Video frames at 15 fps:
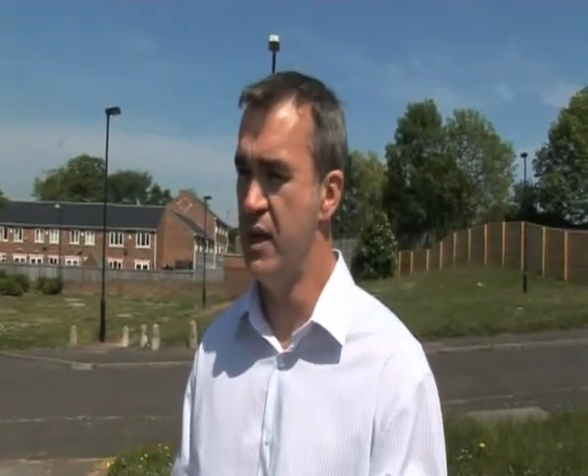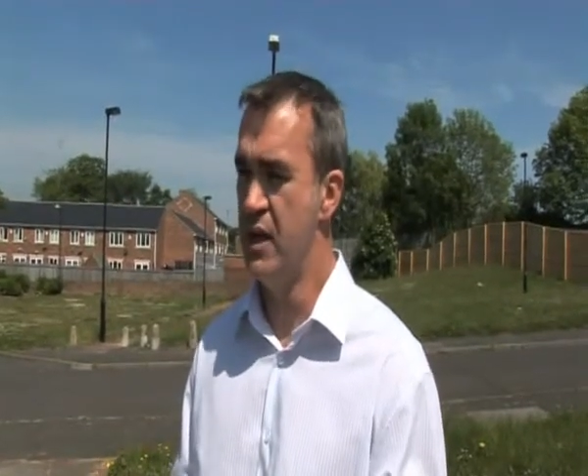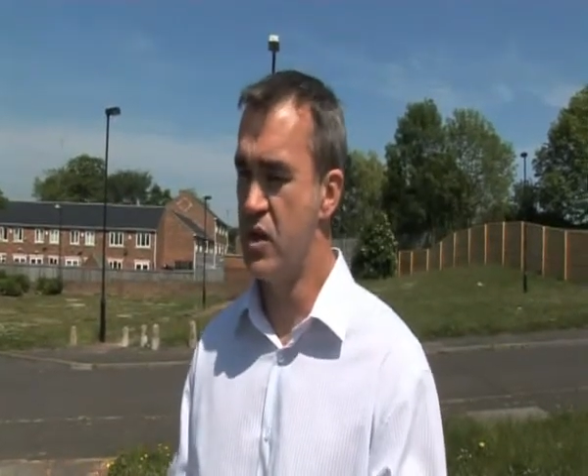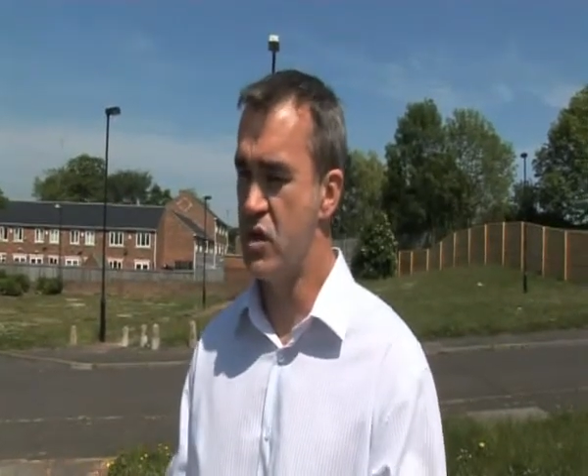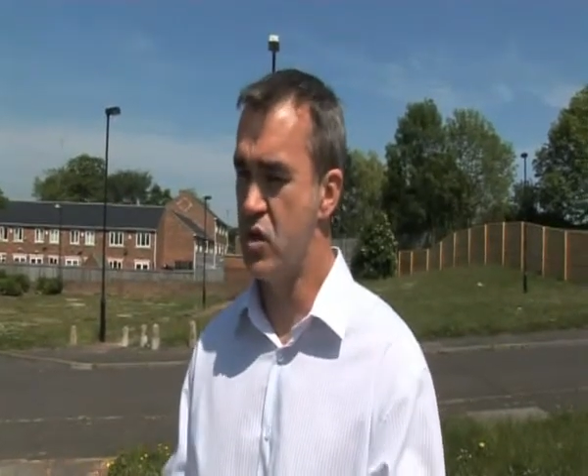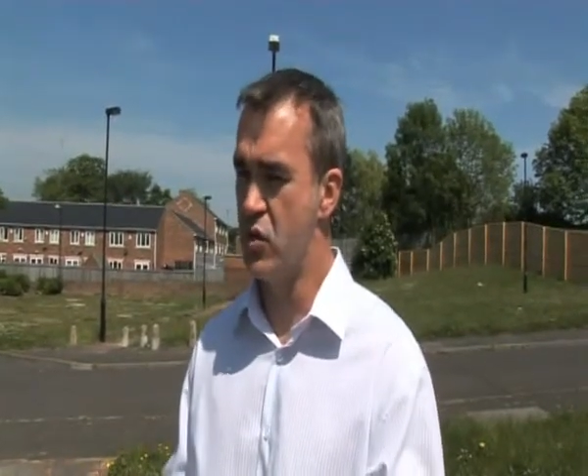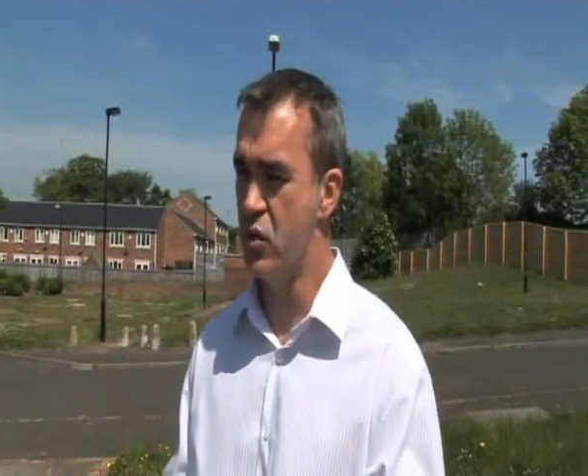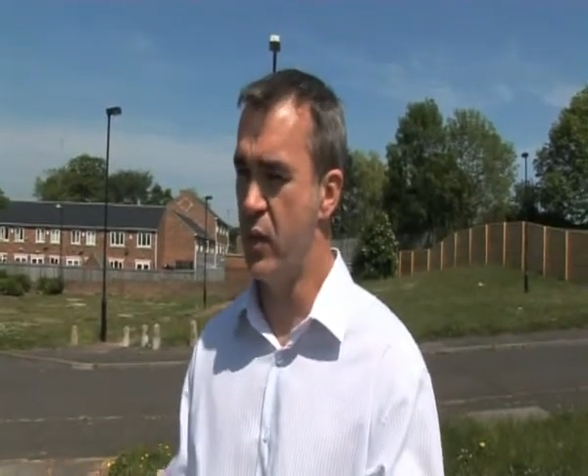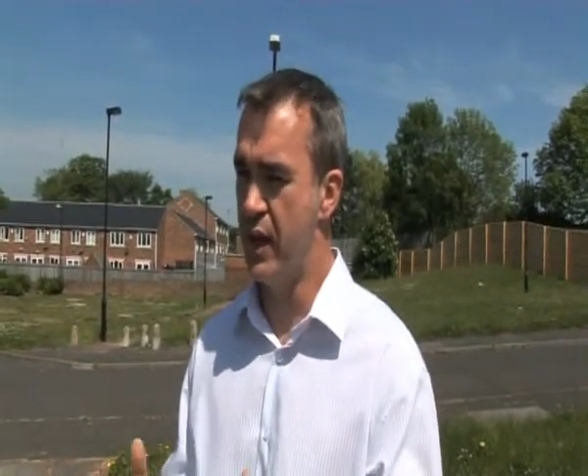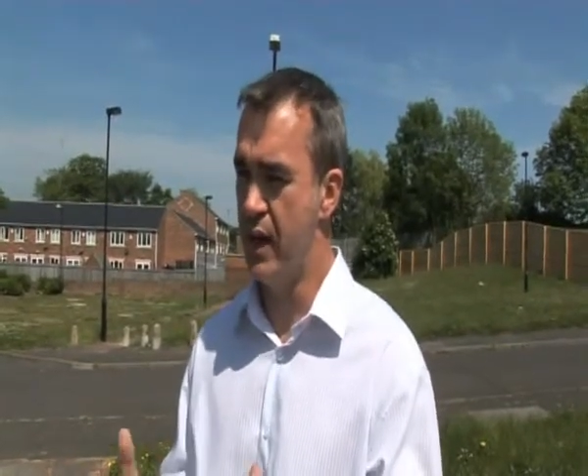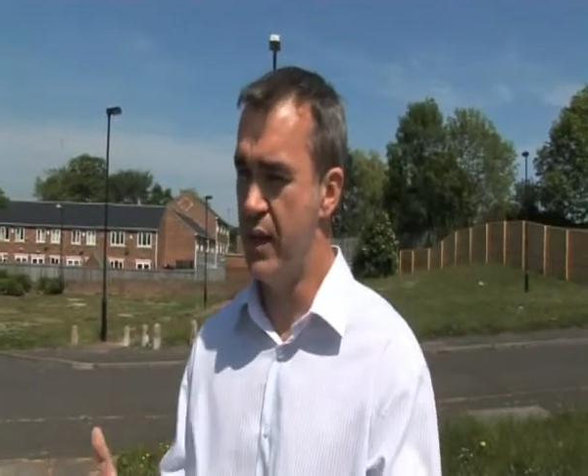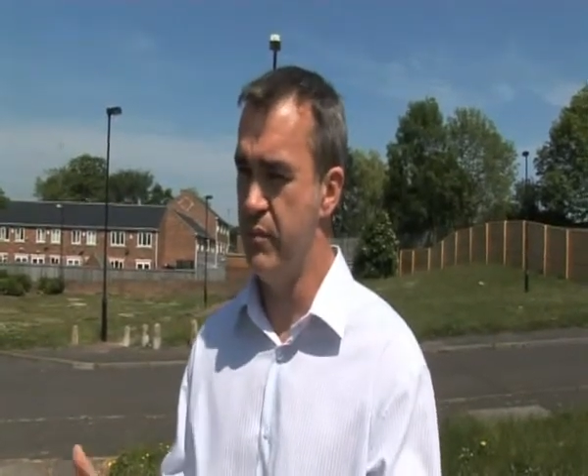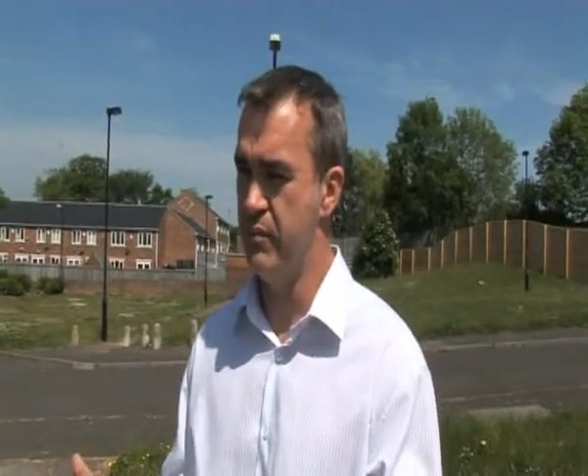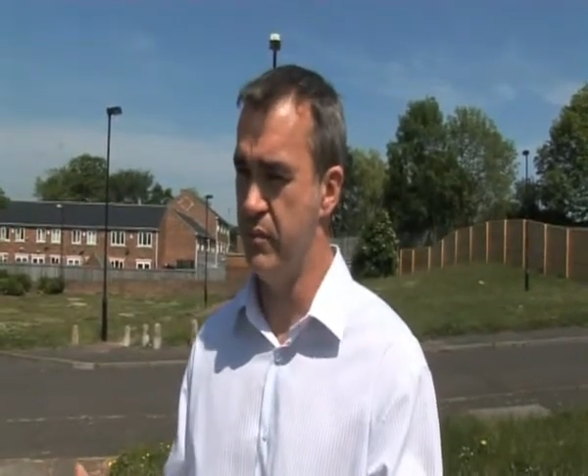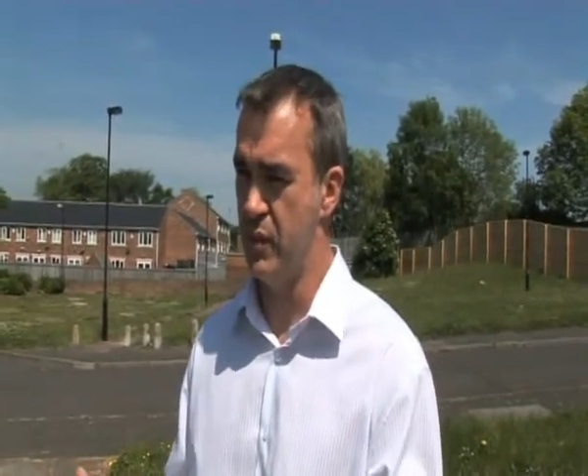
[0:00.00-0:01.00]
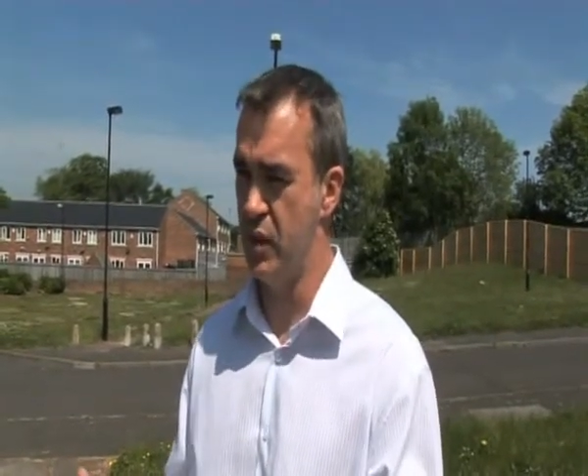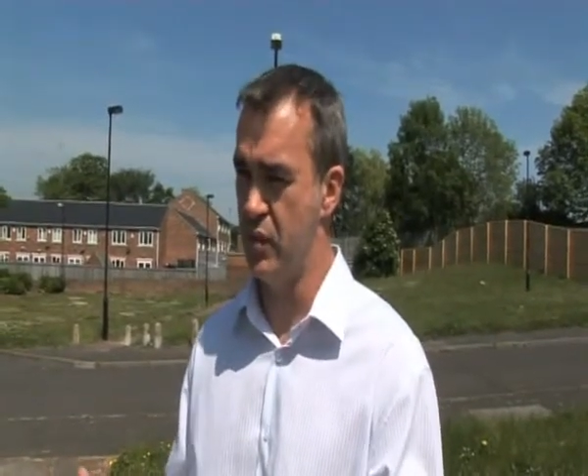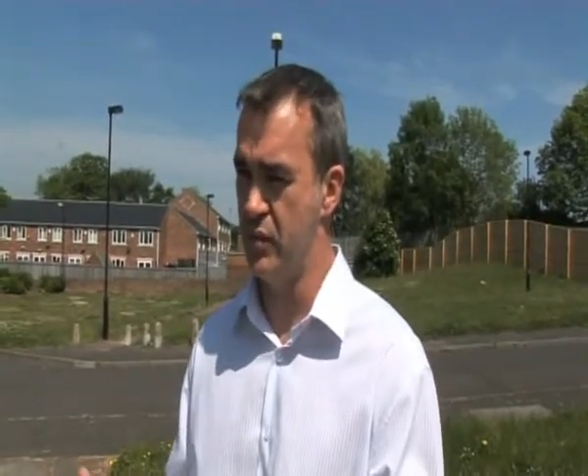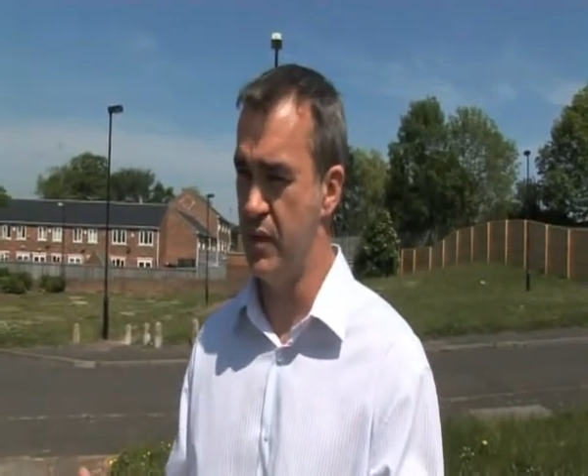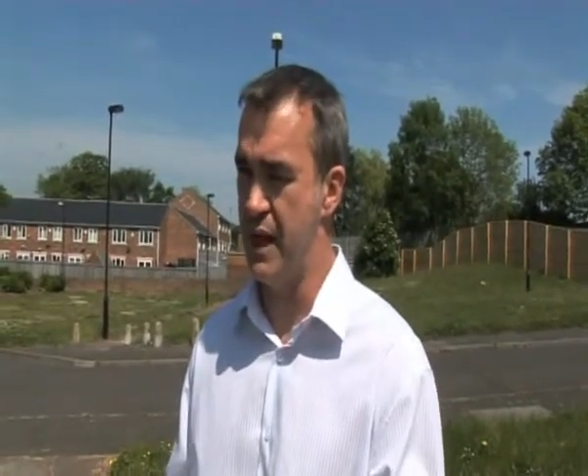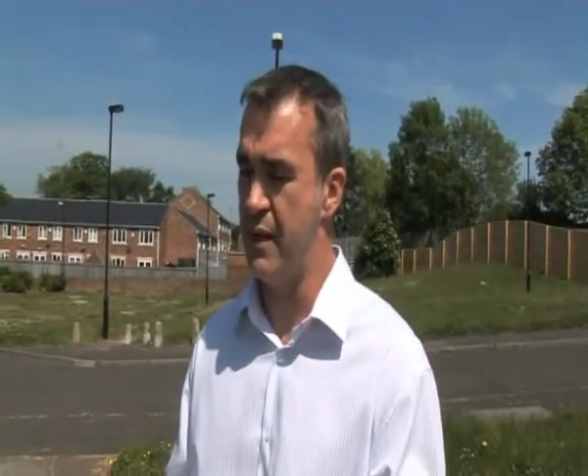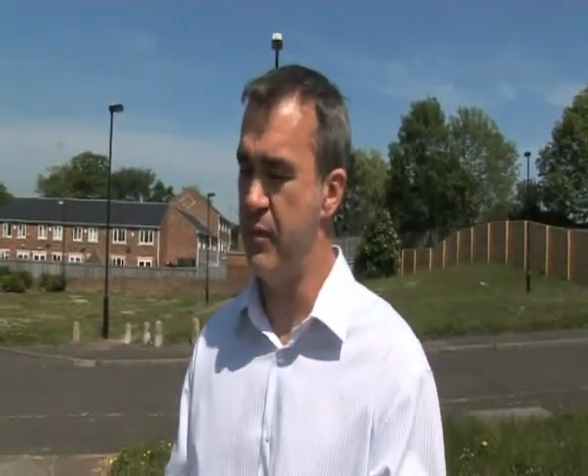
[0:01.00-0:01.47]
So when I'm
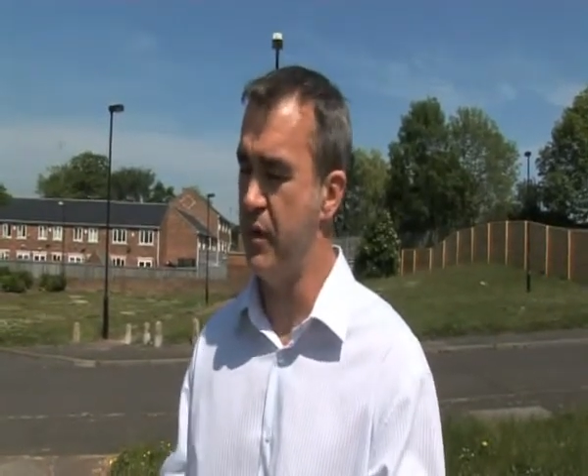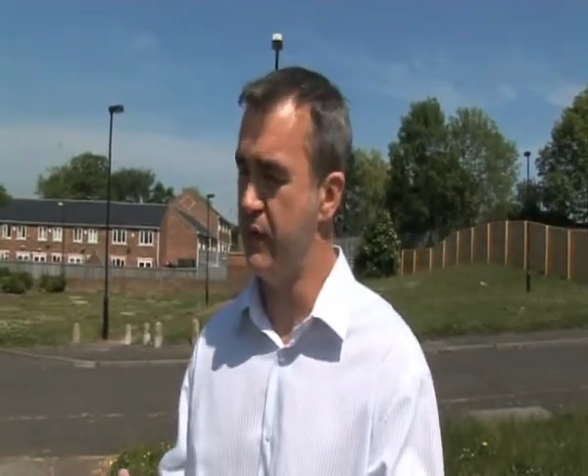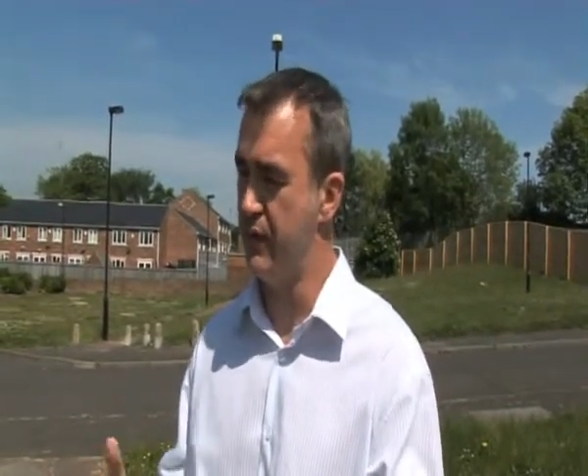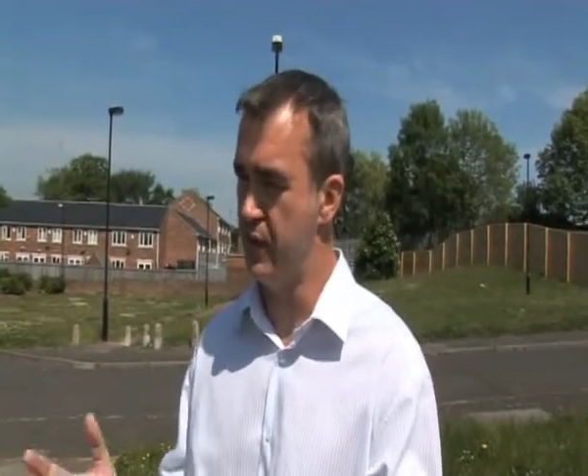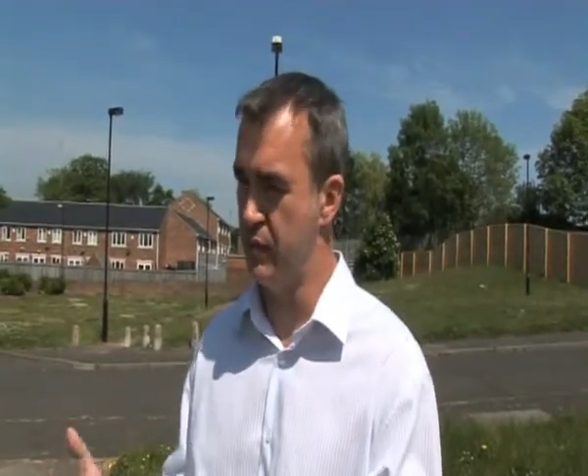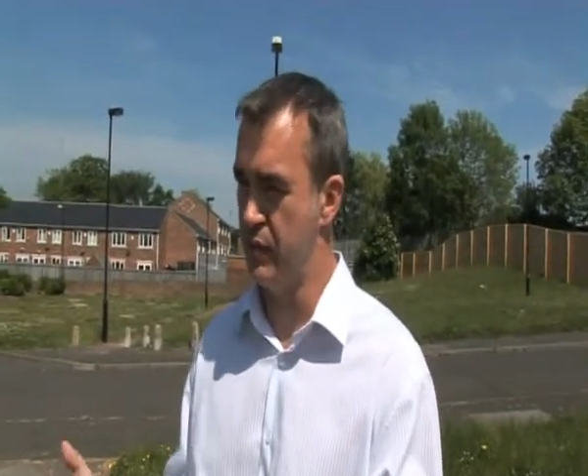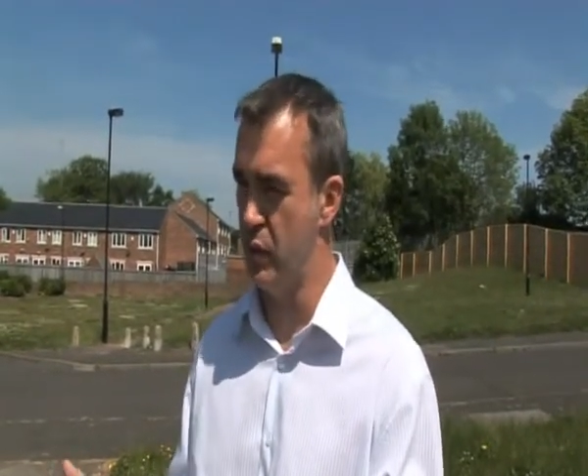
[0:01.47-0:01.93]
in